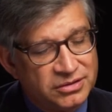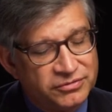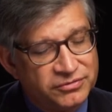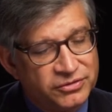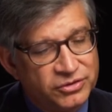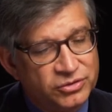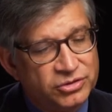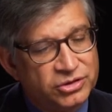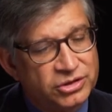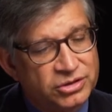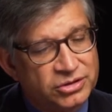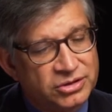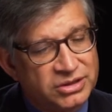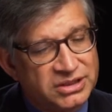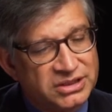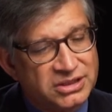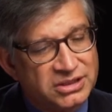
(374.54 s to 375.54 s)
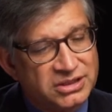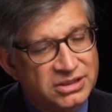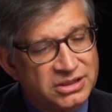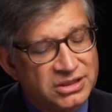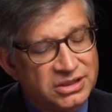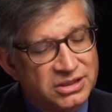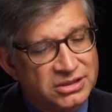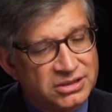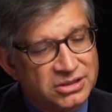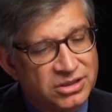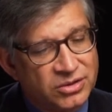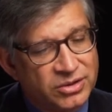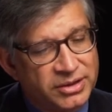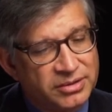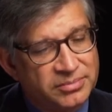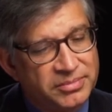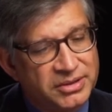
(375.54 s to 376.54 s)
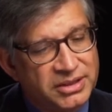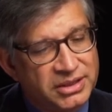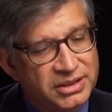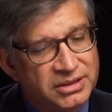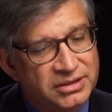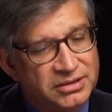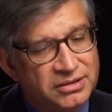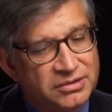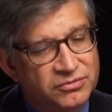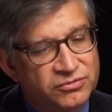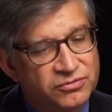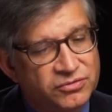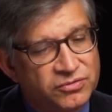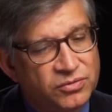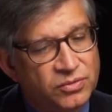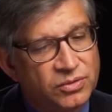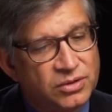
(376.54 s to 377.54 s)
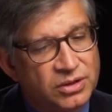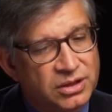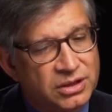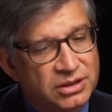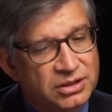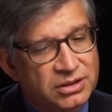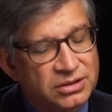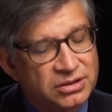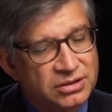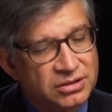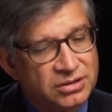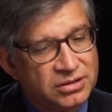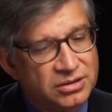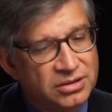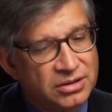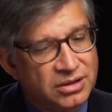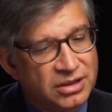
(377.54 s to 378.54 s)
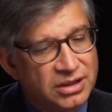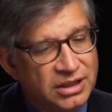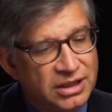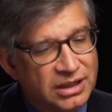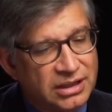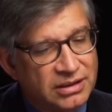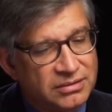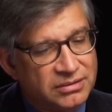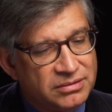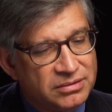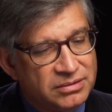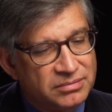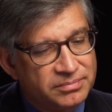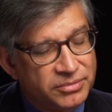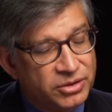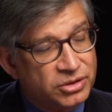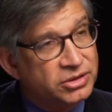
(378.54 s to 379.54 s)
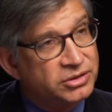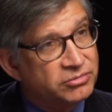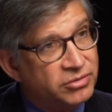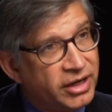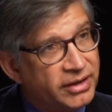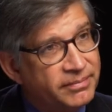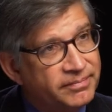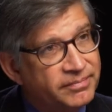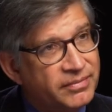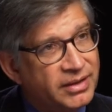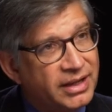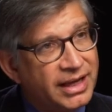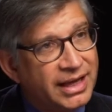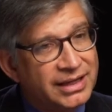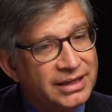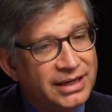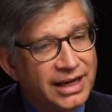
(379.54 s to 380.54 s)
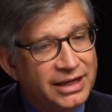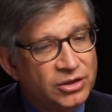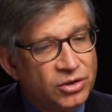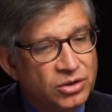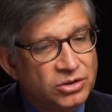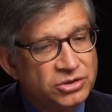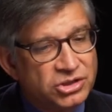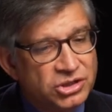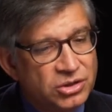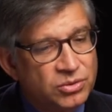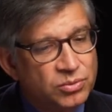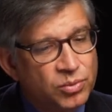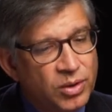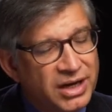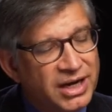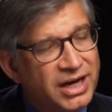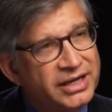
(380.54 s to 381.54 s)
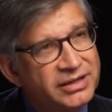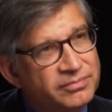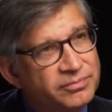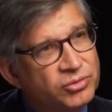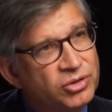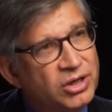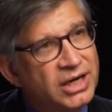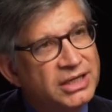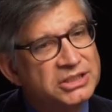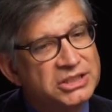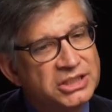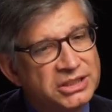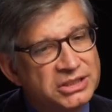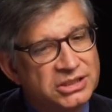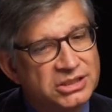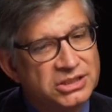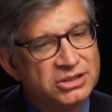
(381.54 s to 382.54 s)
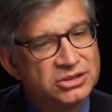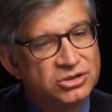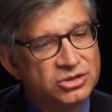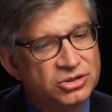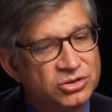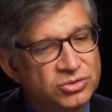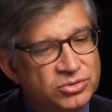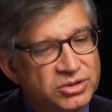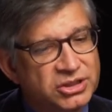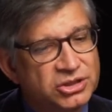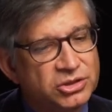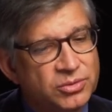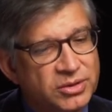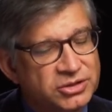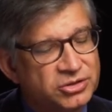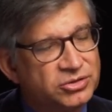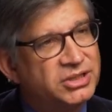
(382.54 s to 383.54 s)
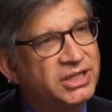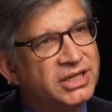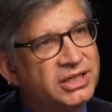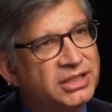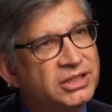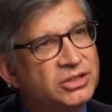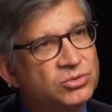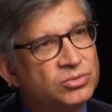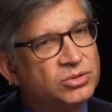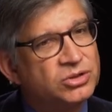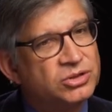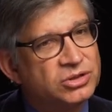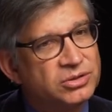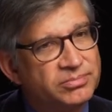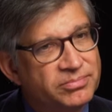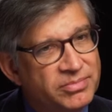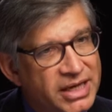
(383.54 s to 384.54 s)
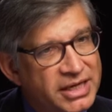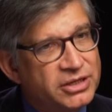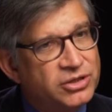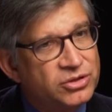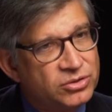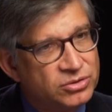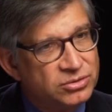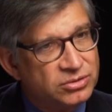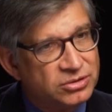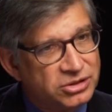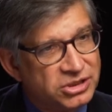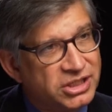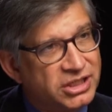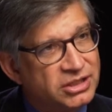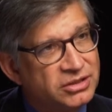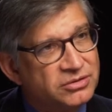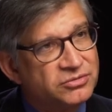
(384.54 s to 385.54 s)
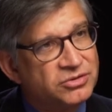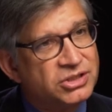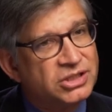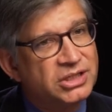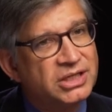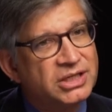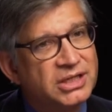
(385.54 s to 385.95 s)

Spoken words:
the future is going to be for Berkeley Rep? And also, what kind of projects do you need to undertake in order to make yourselves